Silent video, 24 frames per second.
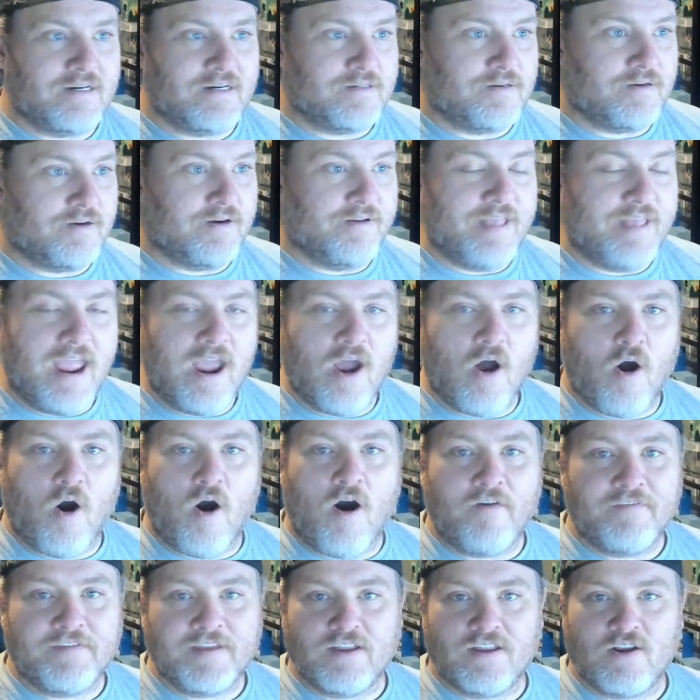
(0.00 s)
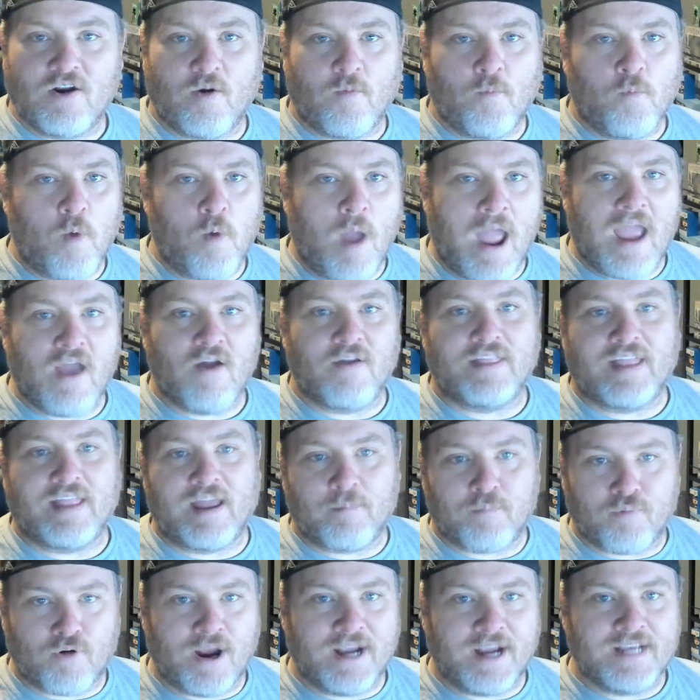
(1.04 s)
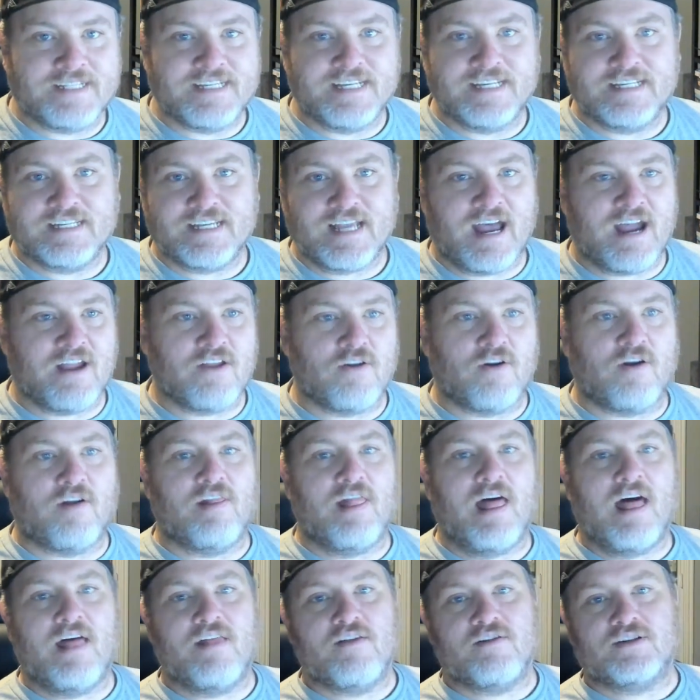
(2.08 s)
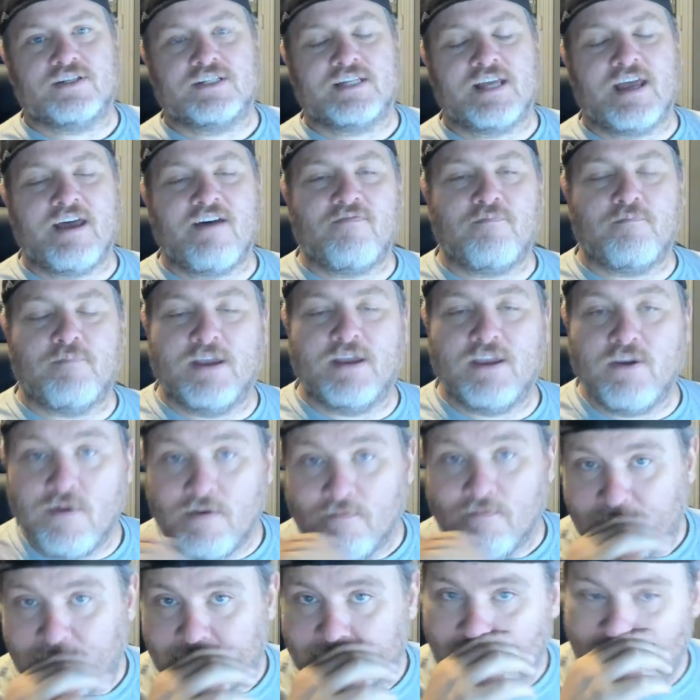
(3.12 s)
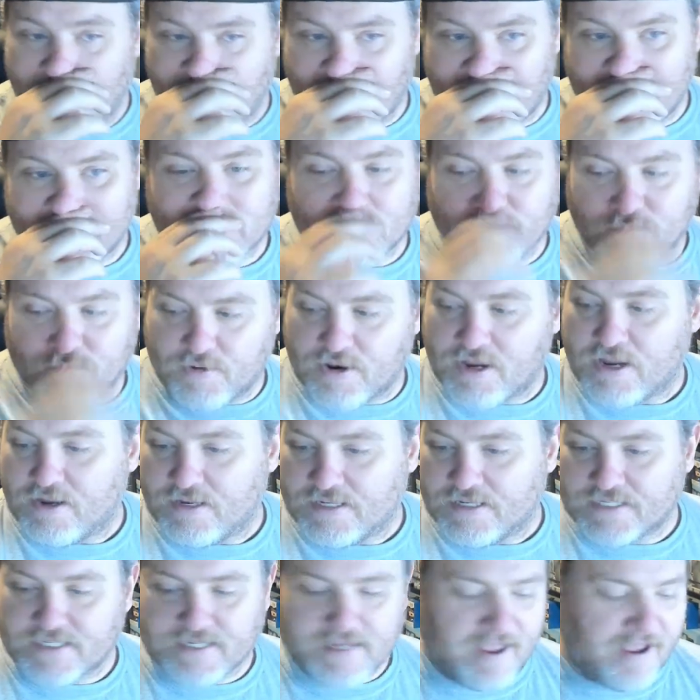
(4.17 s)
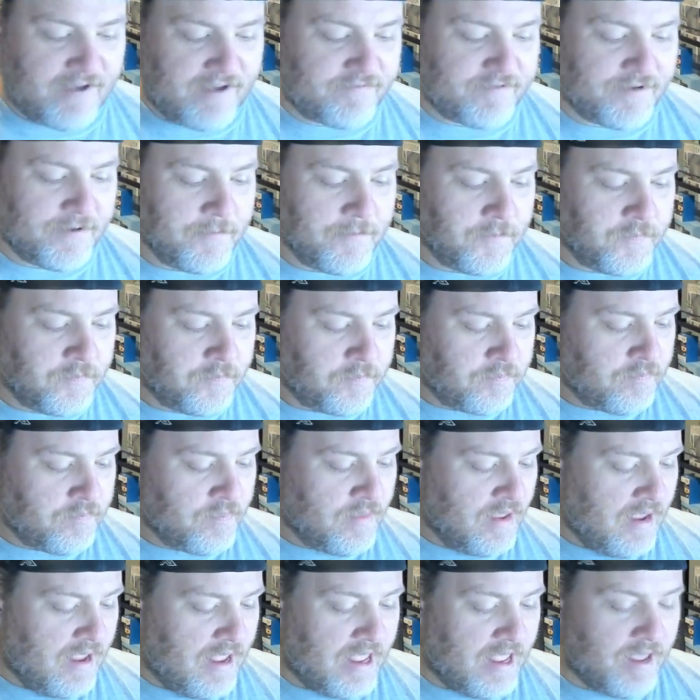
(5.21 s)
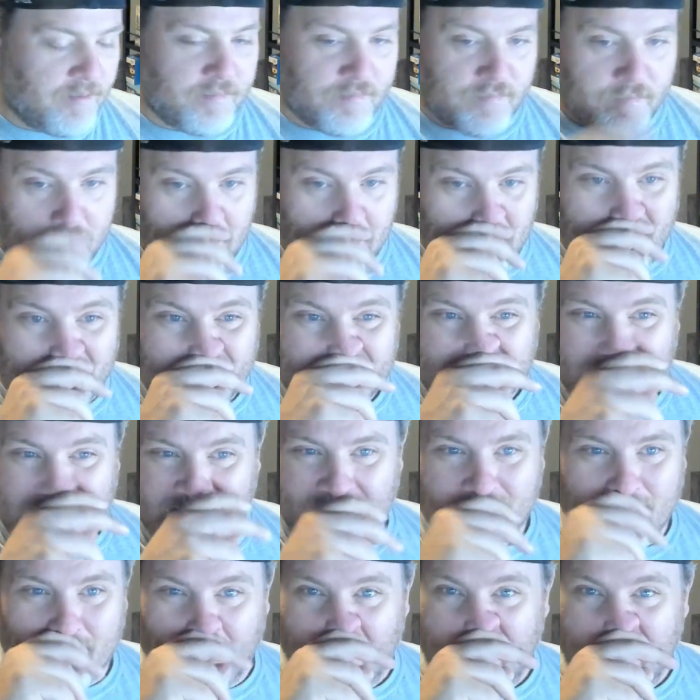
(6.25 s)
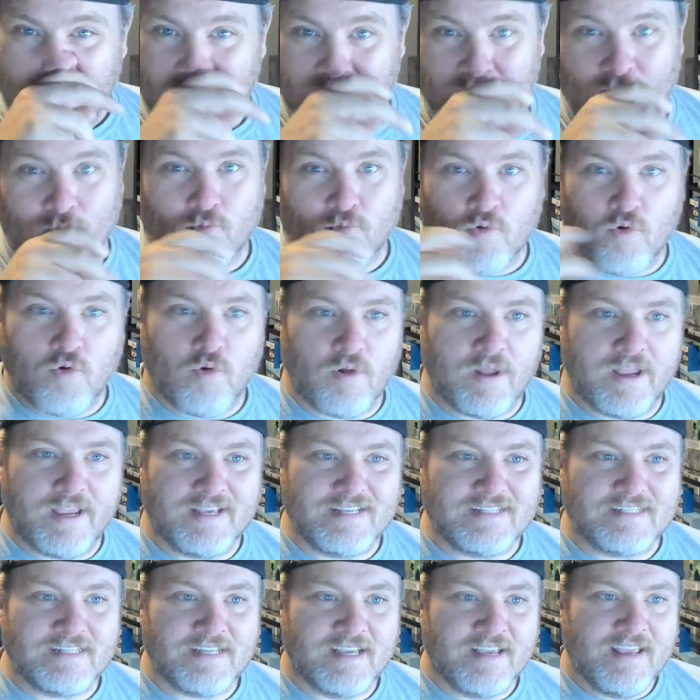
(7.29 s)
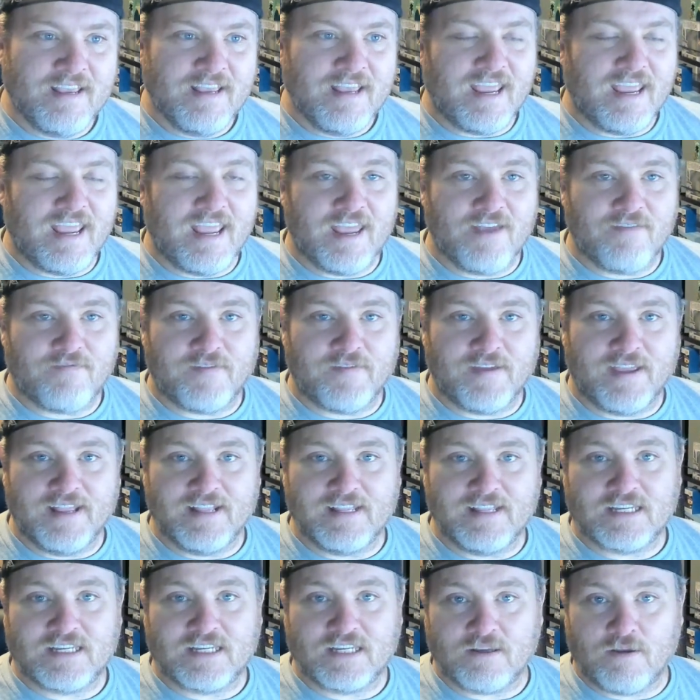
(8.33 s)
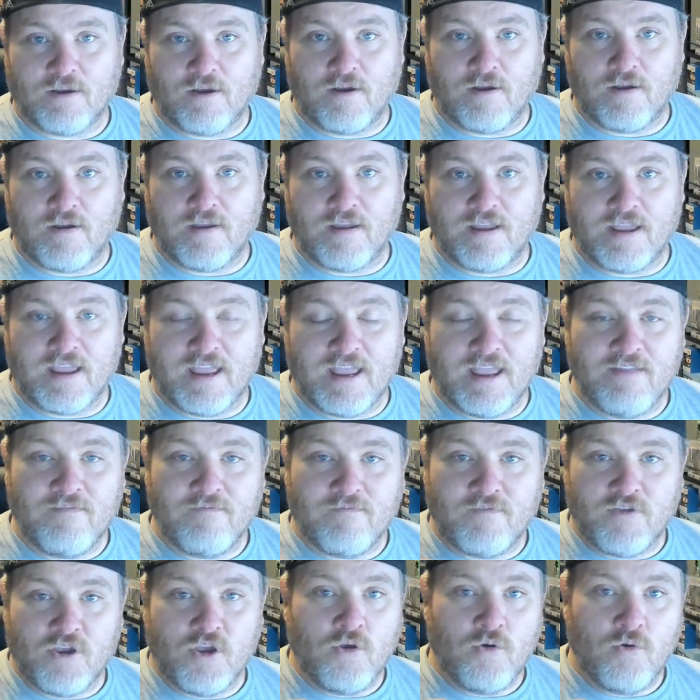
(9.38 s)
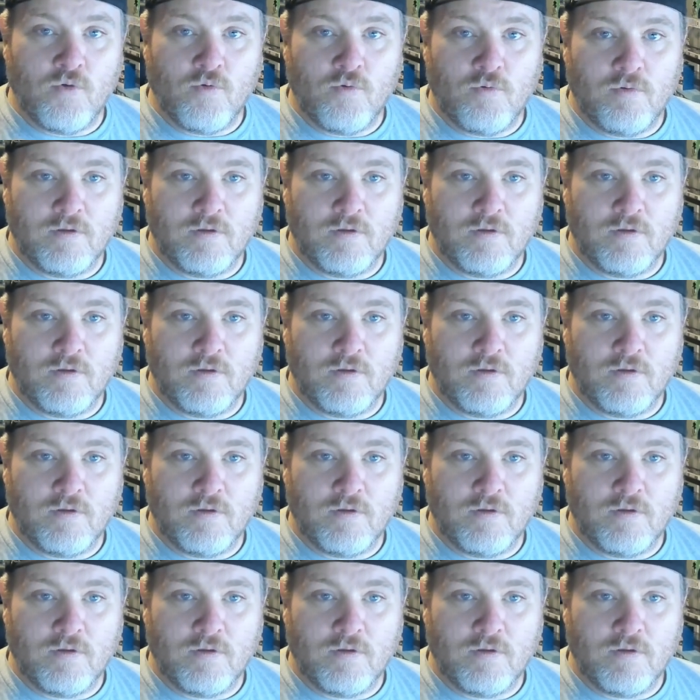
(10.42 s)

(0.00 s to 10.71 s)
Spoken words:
They often are way on the pricey side on a lot of their stuff, but you can still find some pretty good stuff. Basically, the way the rule is, if it's in view,